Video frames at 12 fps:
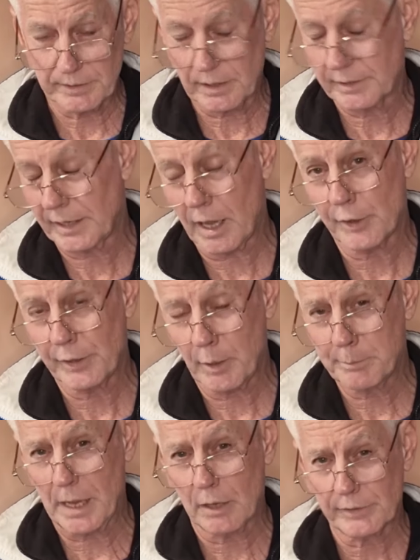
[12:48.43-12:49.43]
only
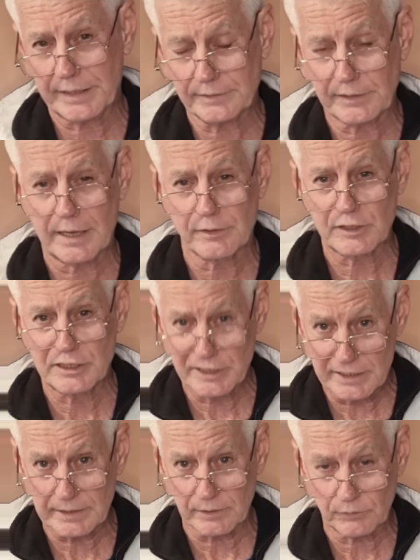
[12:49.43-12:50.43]
be able to get down to your
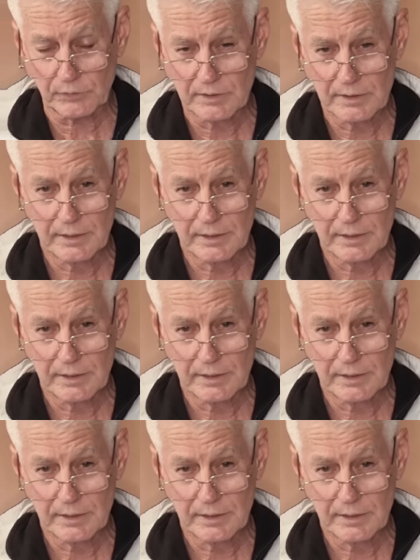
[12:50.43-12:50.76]
knees.